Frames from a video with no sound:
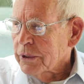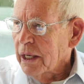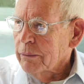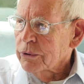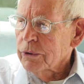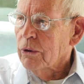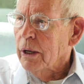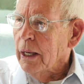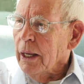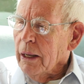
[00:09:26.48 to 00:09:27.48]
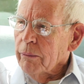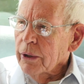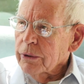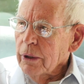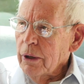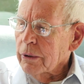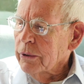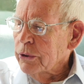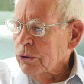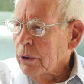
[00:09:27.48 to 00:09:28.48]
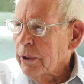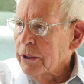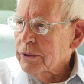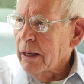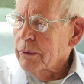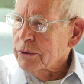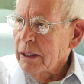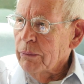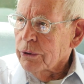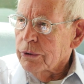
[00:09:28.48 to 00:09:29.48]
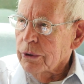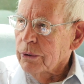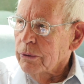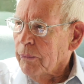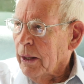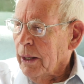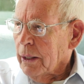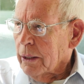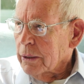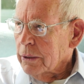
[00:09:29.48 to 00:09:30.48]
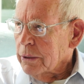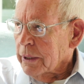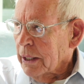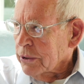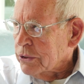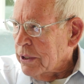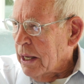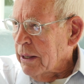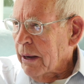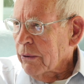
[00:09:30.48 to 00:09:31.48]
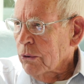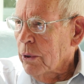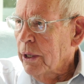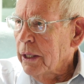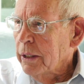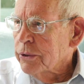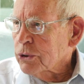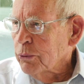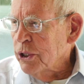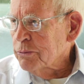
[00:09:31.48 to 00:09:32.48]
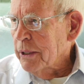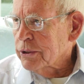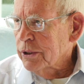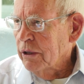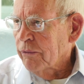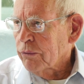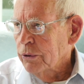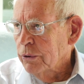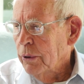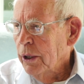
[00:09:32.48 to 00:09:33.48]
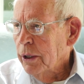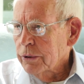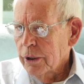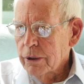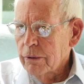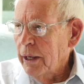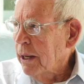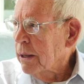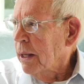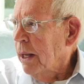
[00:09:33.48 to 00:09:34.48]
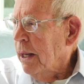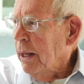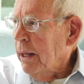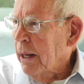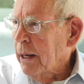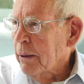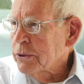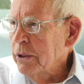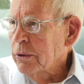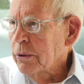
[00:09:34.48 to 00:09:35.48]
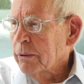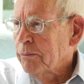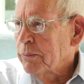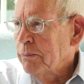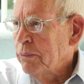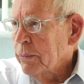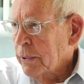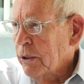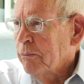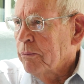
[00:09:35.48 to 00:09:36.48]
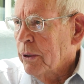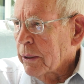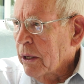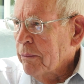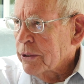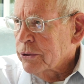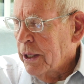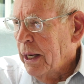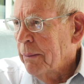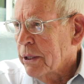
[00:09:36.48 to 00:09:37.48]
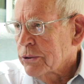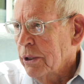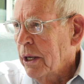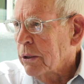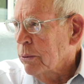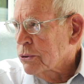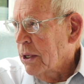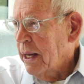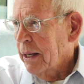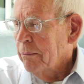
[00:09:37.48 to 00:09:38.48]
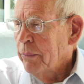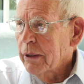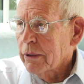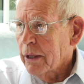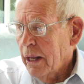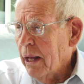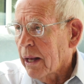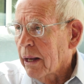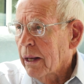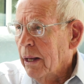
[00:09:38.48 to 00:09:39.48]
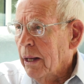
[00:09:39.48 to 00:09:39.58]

statement. So, but the long and the short is I was able to get the sand out of the way, squeeze myself through, turn around, and I was either going to let my son, who was slightly bigger than I,